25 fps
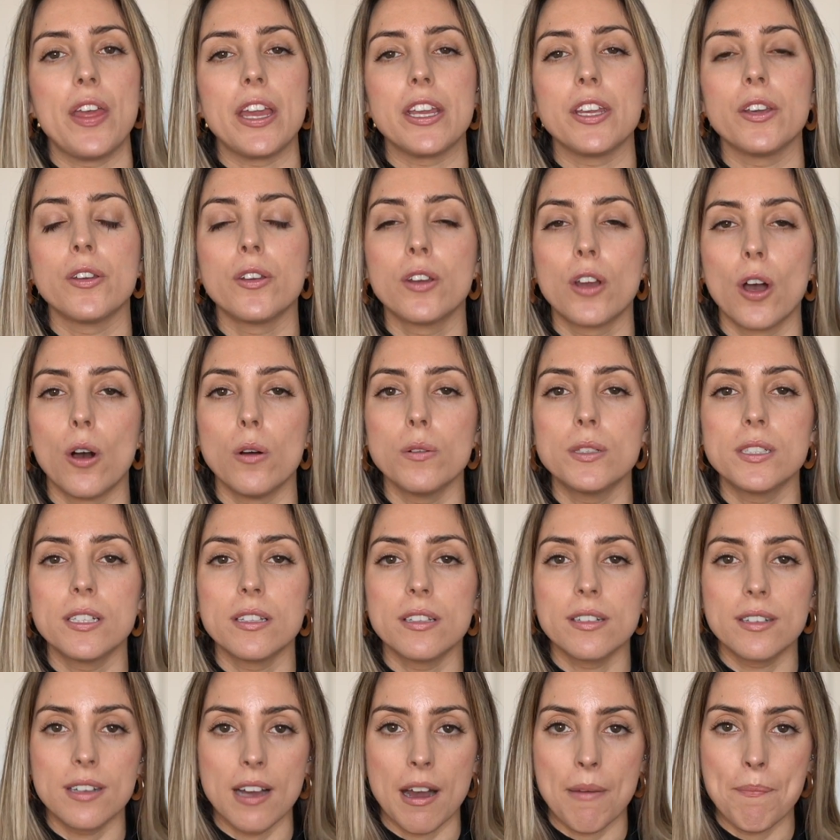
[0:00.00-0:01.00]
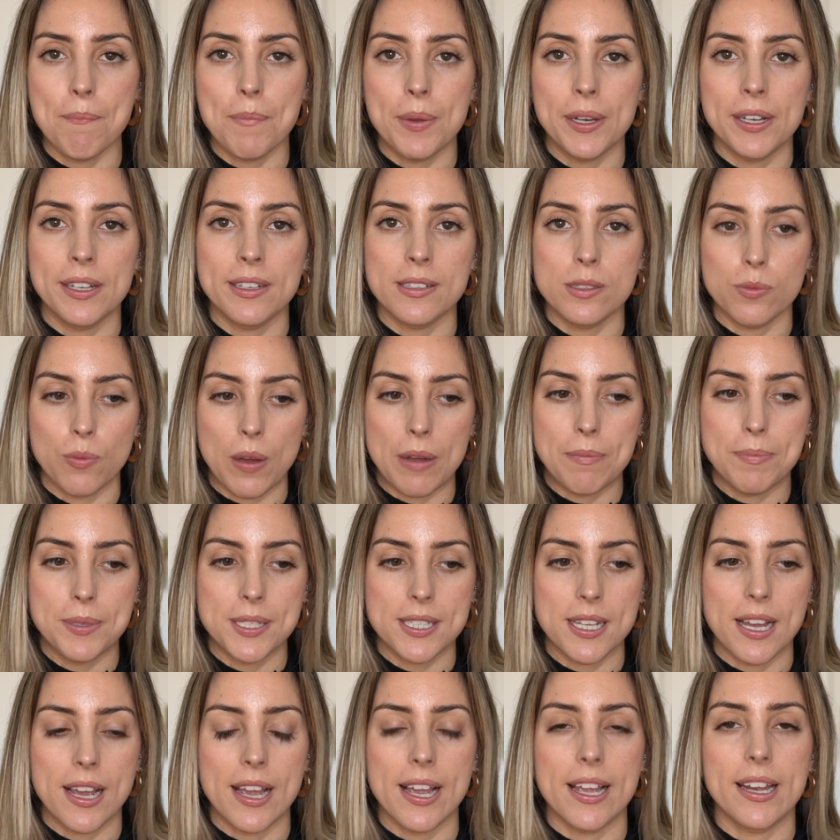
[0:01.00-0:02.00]
that you go to the company's
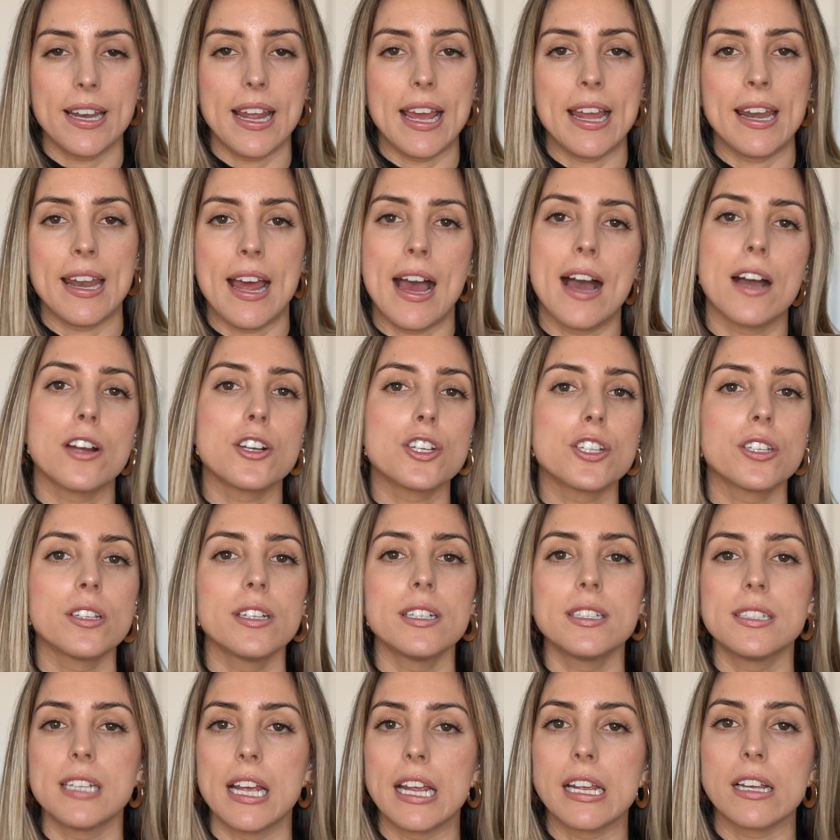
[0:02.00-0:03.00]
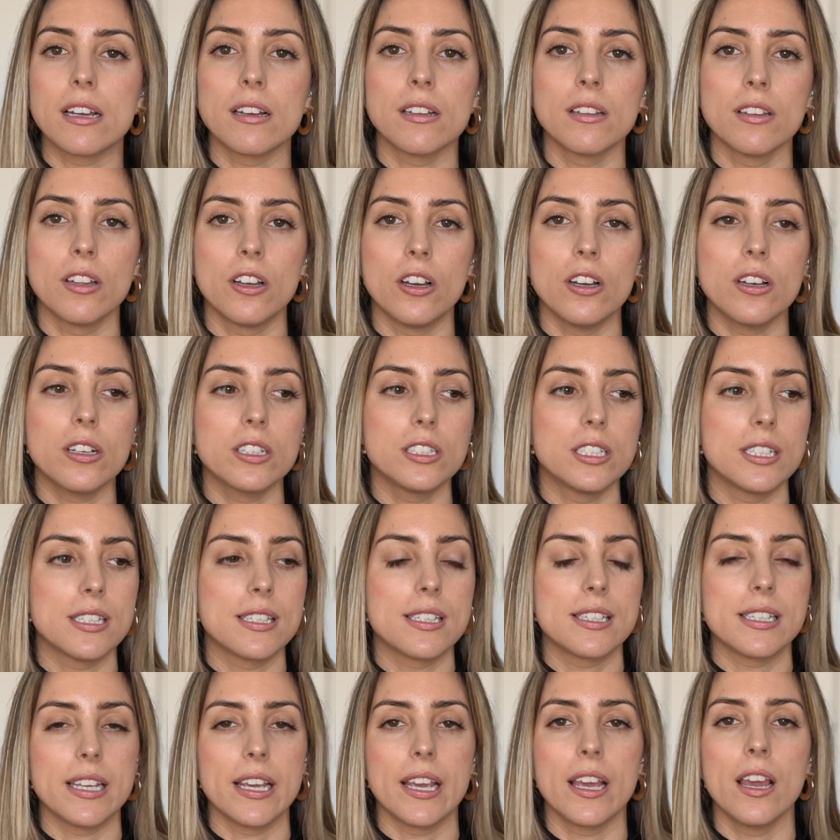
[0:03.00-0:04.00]
website and actually take a look
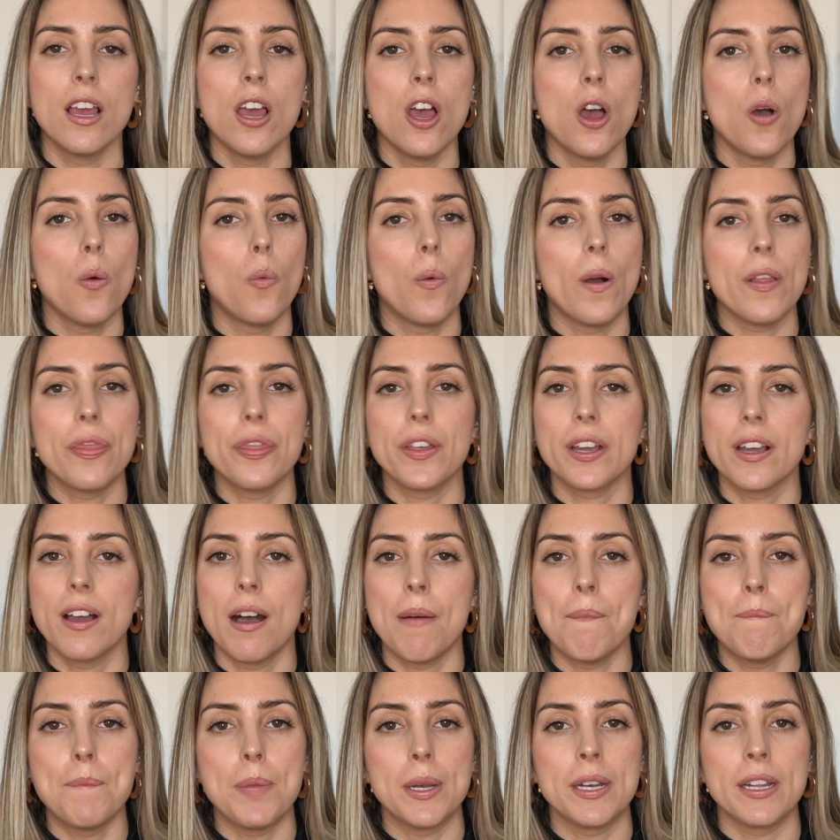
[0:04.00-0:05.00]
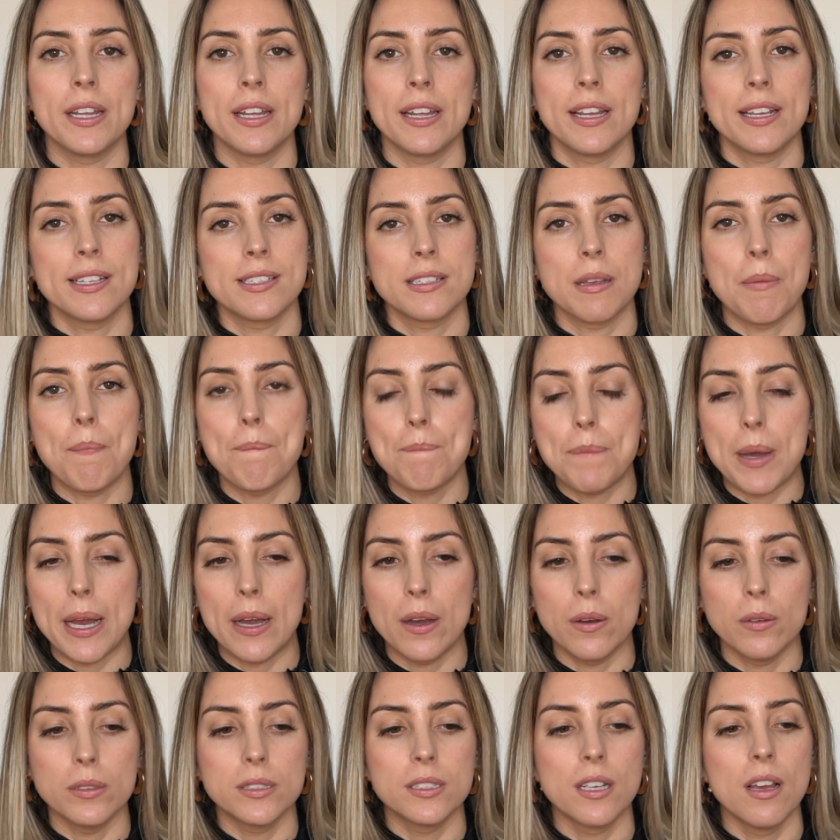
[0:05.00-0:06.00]
to see what the company is
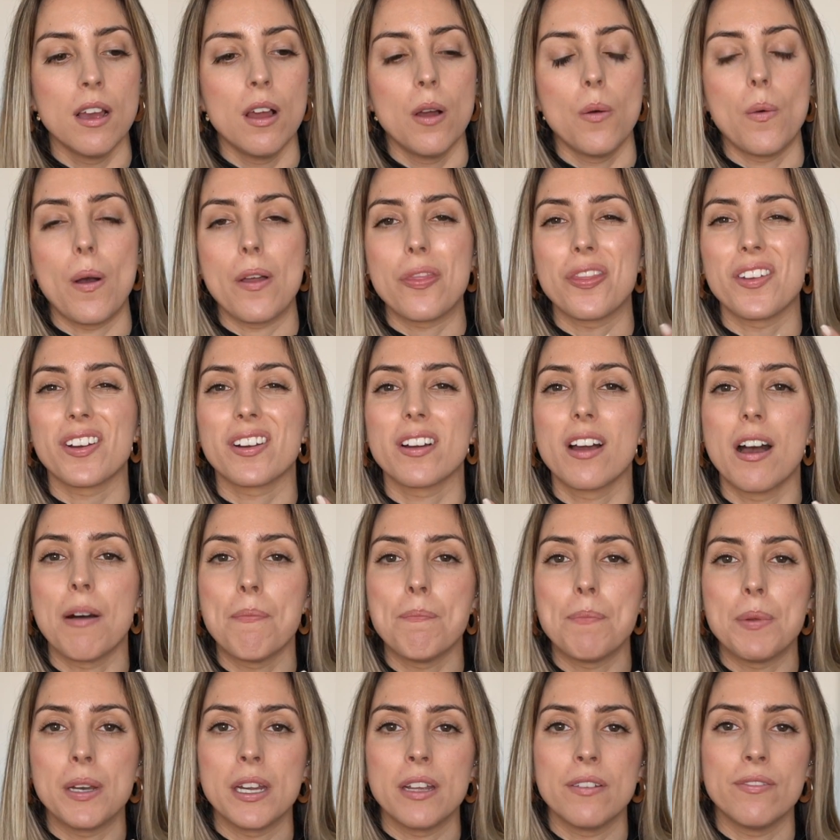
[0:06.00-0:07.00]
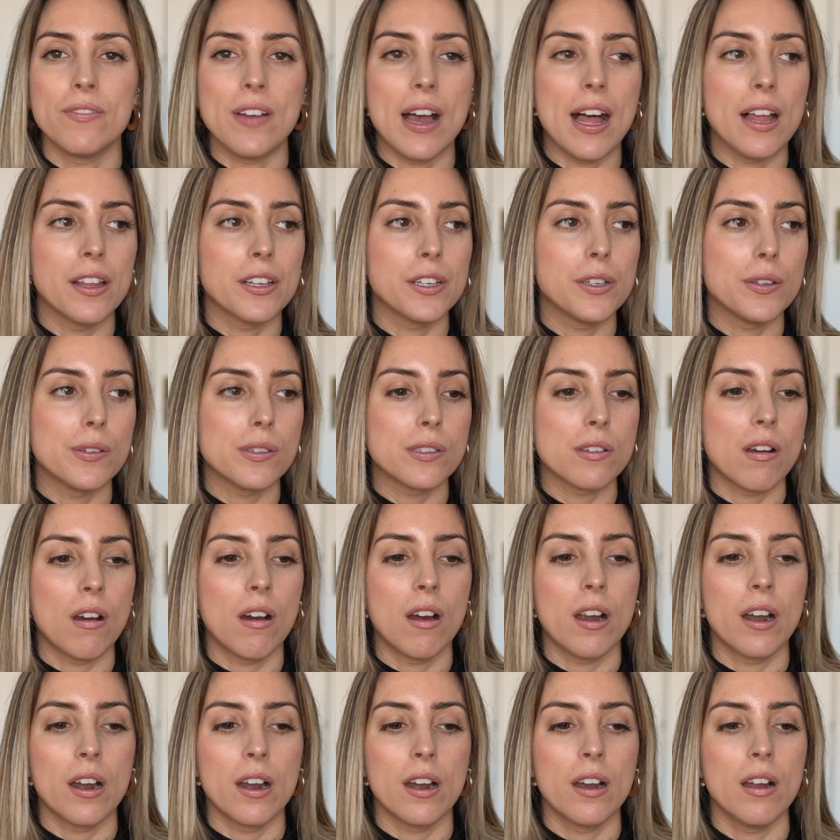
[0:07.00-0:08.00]
about, what their company values
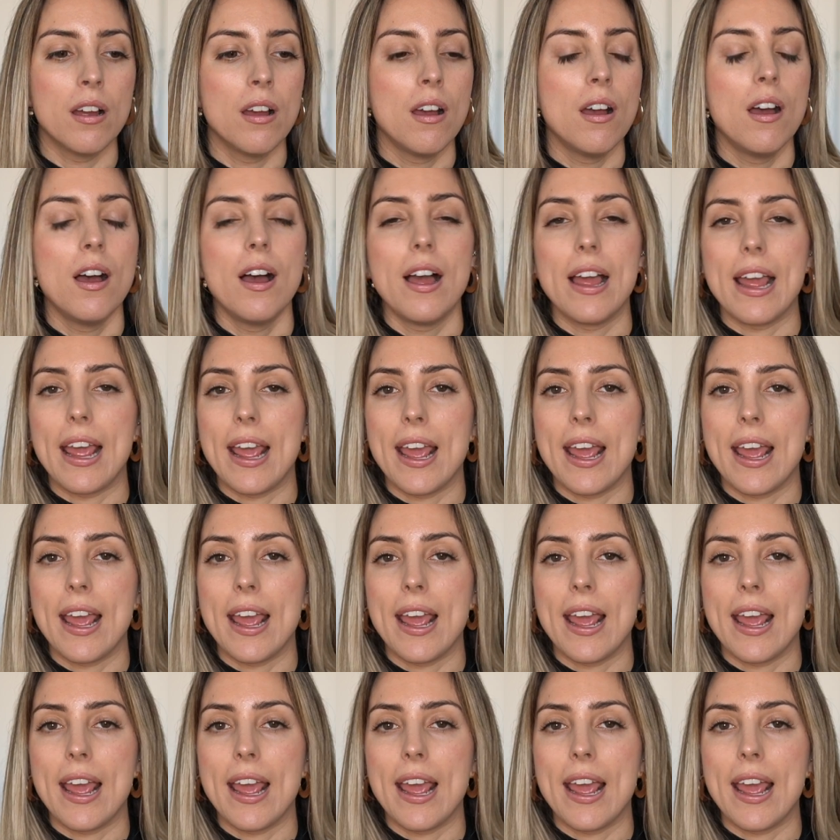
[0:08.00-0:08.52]
are,